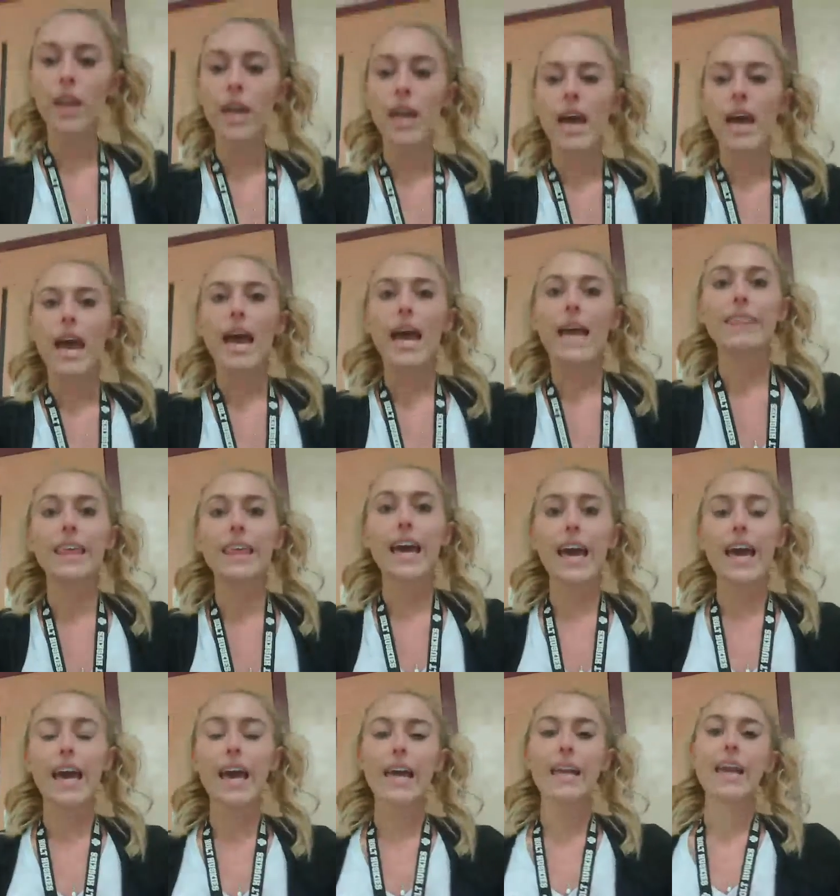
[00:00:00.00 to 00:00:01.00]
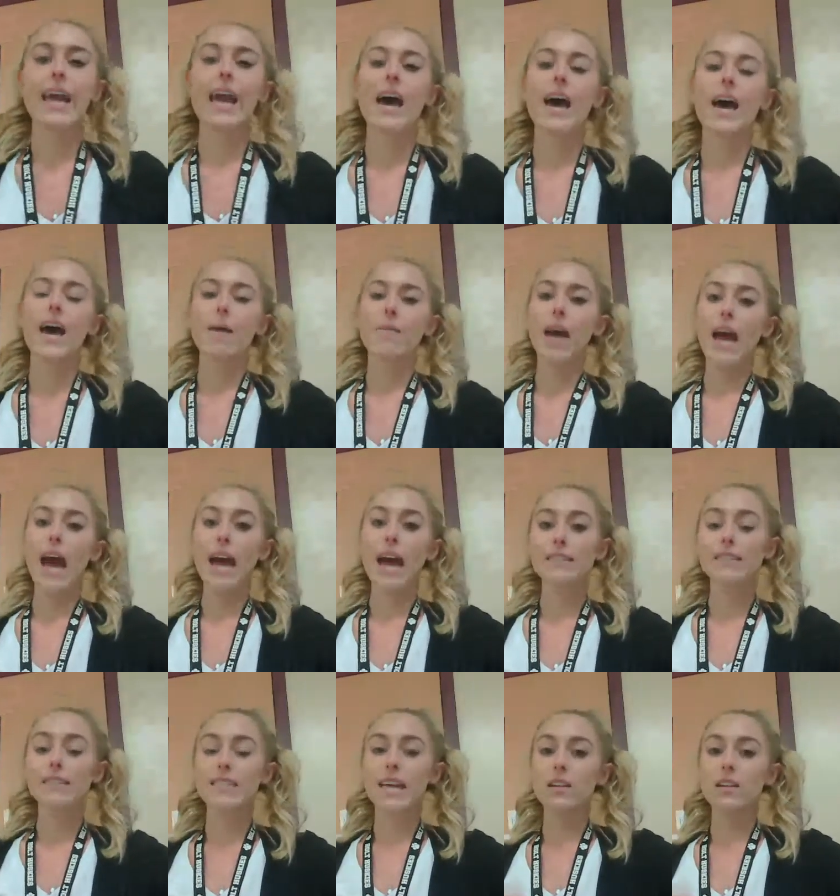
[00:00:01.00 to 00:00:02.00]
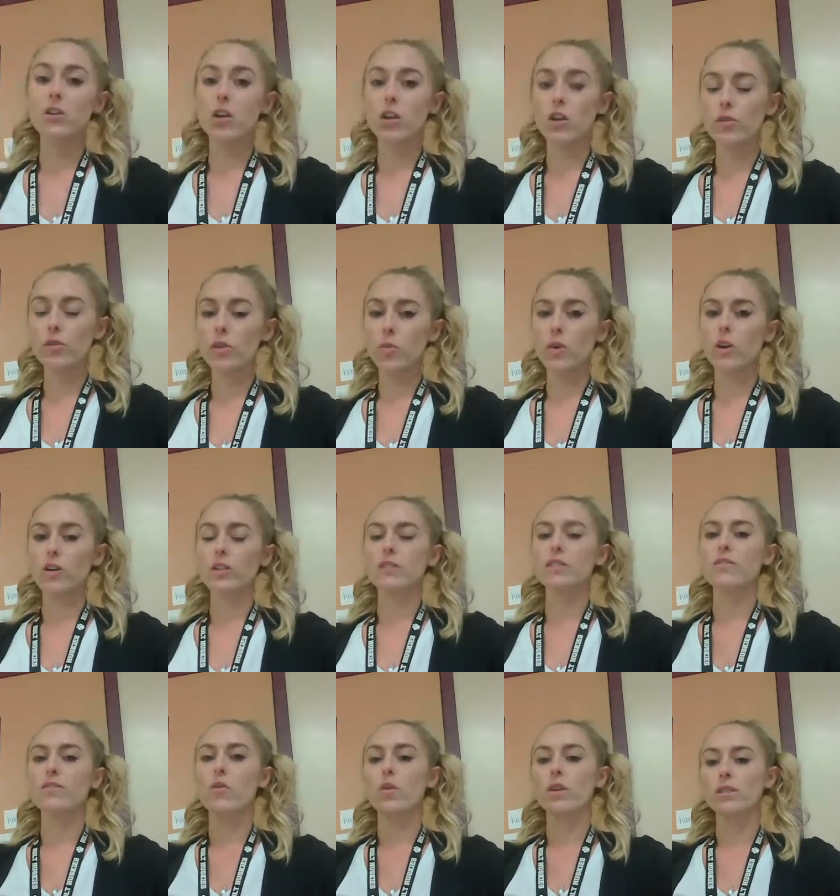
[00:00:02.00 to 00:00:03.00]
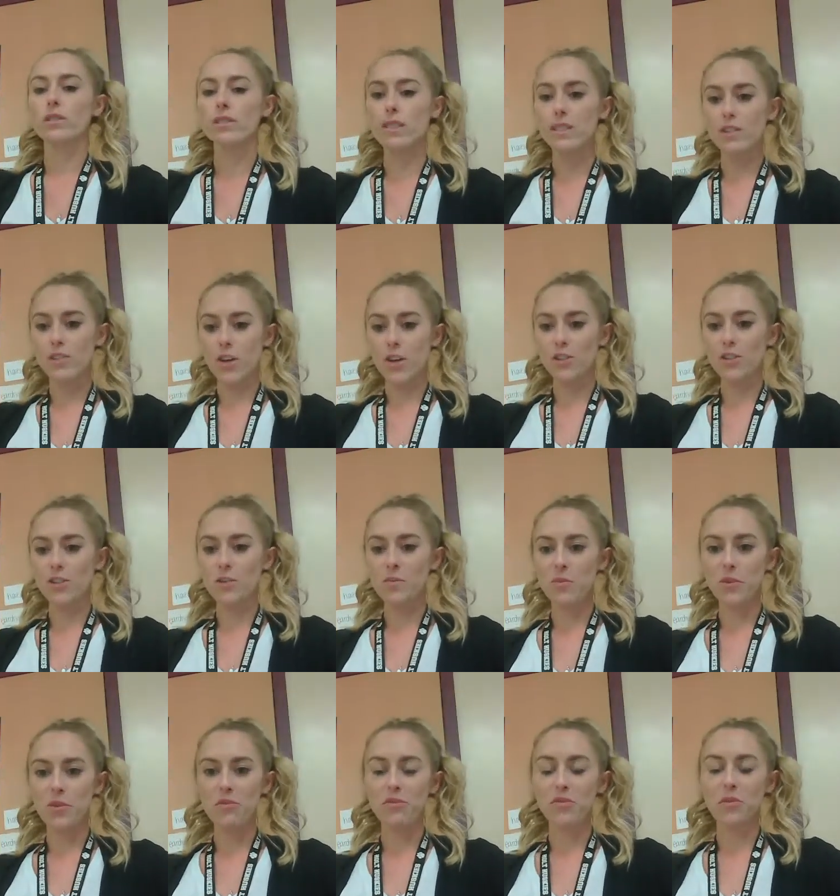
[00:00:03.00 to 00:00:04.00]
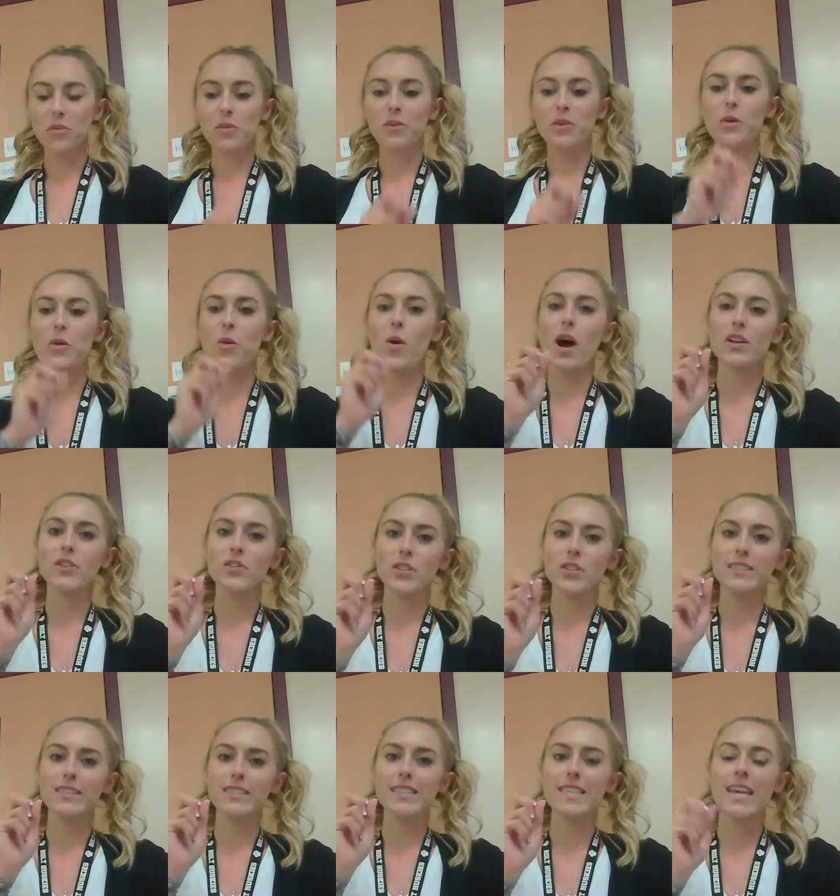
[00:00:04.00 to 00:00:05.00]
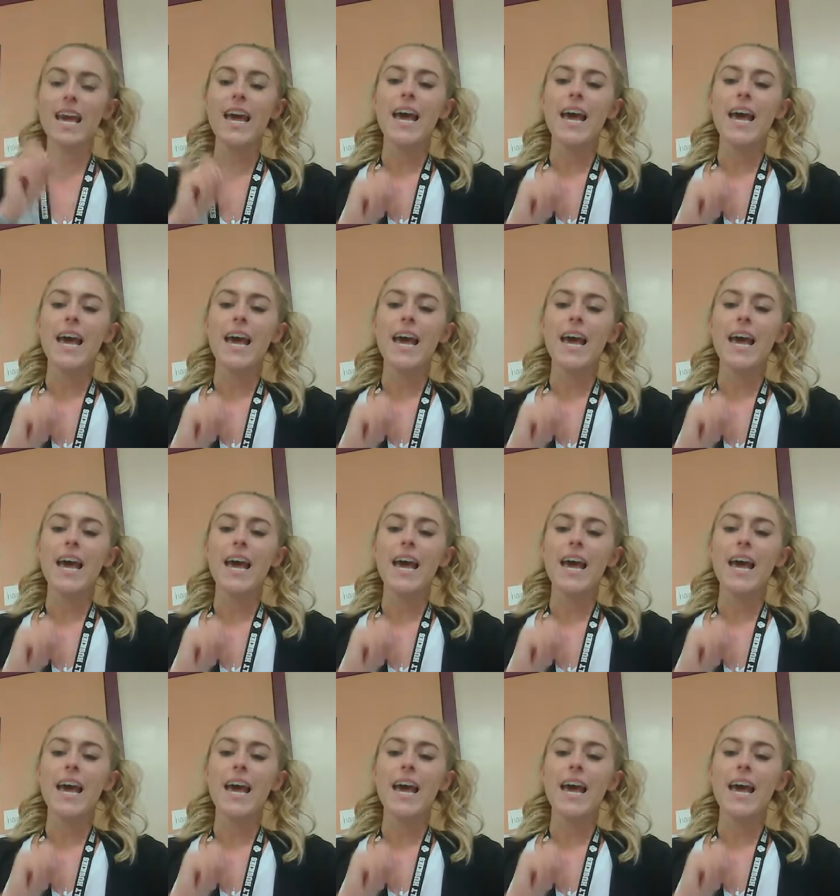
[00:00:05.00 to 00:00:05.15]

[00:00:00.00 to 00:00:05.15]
And then as they learn the words, of course, they start to move through the quadrants.